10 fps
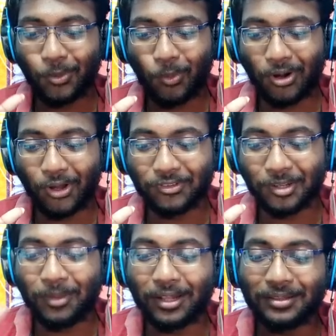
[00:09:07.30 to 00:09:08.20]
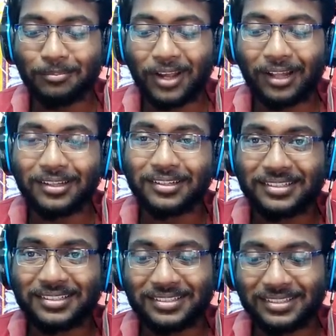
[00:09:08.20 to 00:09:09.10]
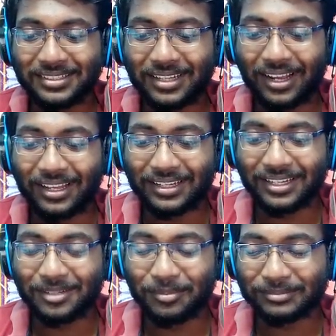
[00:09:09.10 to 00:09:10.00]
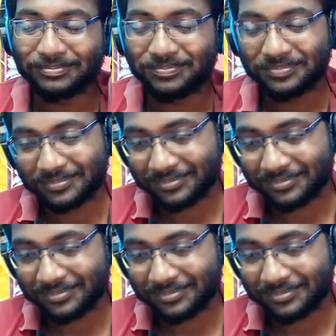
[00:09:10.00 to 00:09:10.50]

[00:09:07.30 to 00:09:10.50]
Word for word: I got one of them and the other guy killed me.